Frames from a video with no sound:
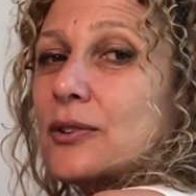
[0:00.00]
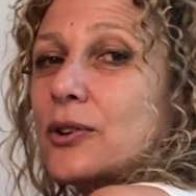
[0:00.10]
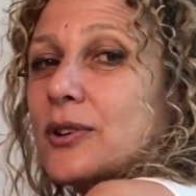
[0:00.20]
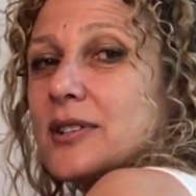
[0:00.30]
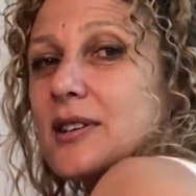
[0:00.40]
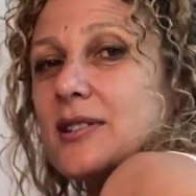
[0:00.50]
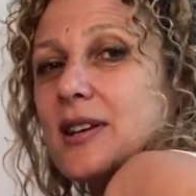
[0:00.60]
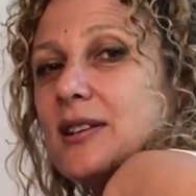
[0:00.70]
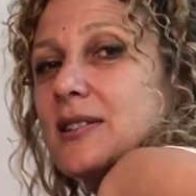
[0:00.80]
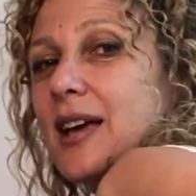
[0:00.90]
So this is,
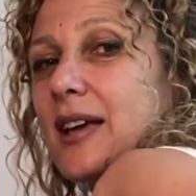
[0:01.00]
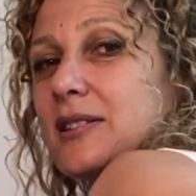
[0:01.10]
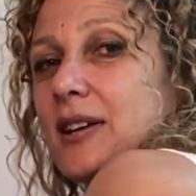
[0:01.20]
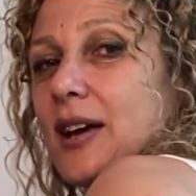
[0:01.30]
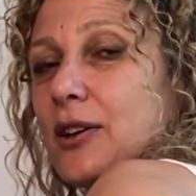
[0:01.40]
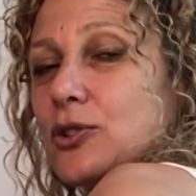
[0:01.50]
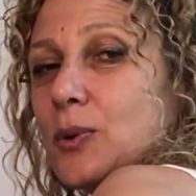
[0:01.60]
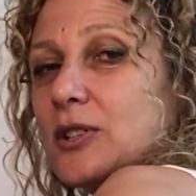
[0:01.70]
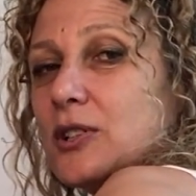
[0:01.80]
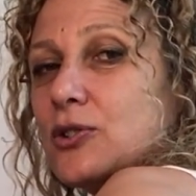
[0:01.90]
is S E L
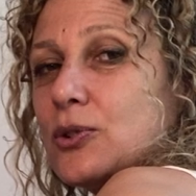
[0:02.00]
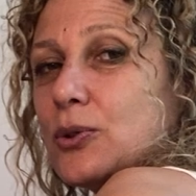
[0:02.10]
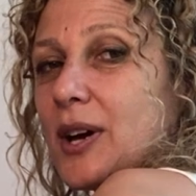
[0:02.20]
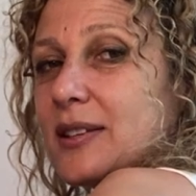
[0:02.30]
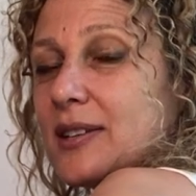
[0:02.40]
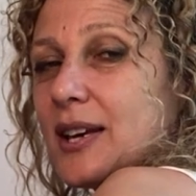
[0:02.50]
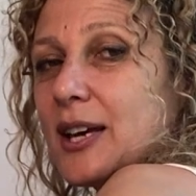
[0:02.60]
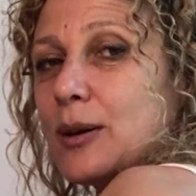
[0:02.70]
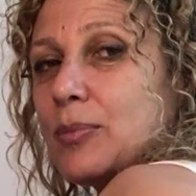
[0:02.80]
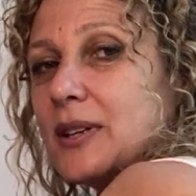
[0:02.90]
twenty-two at the
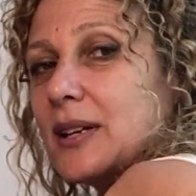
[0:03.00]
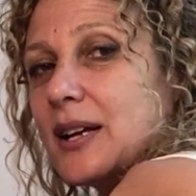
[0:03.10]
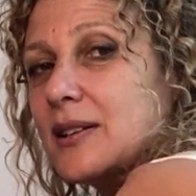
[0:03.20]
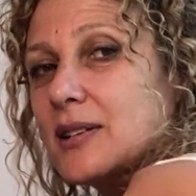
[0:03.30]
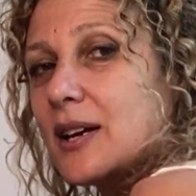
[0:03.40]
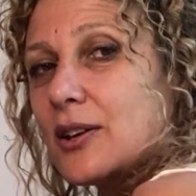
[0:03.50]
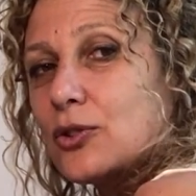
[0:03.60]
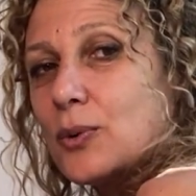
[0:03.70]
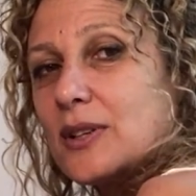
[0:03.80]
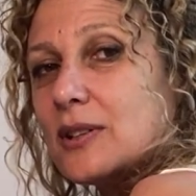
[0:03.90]
hip, and then S E L
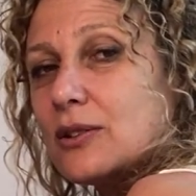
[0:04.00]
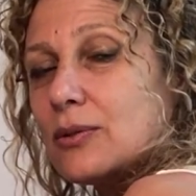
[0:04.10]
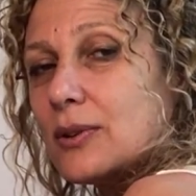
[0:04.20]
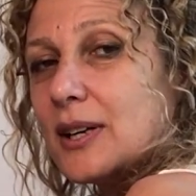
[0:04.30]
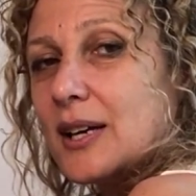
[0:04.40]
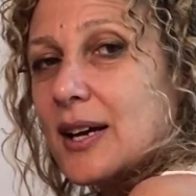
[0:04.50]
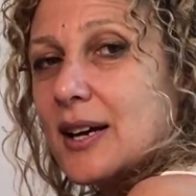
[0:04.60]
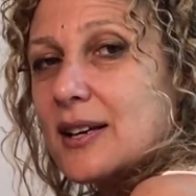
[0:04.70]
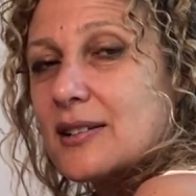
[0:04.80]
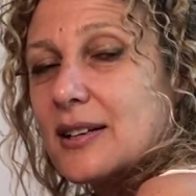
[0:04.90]
twenty-three
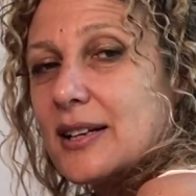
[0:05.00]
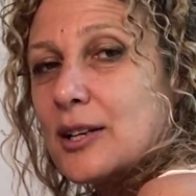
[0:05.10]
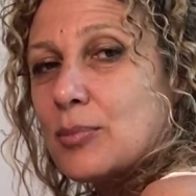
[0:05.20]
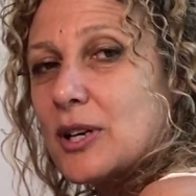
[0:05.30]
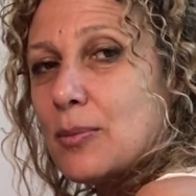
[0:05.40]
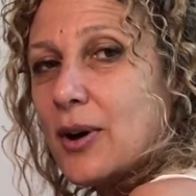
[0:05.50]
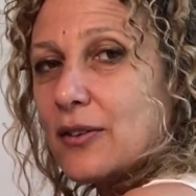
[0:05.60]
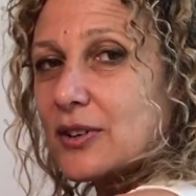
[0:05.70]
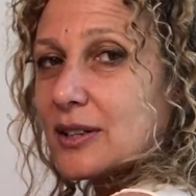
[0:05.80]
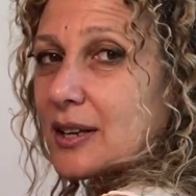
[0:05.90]
is a little bit
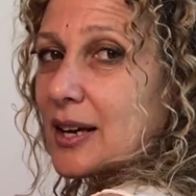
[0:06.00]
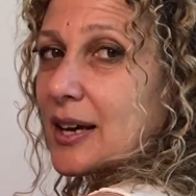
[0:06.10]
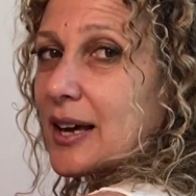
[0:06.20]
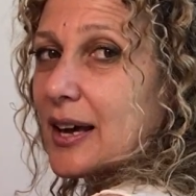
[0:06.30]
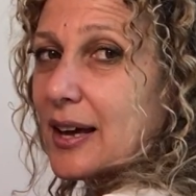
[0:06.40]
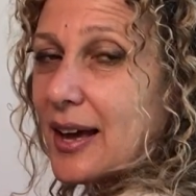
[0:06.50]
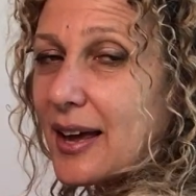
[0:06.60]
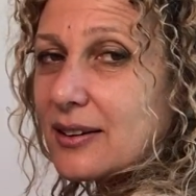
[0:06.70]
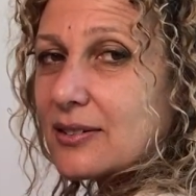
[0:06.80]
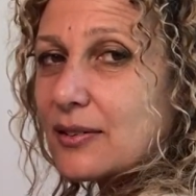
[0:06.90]
above
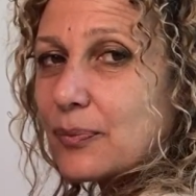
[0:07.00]
it at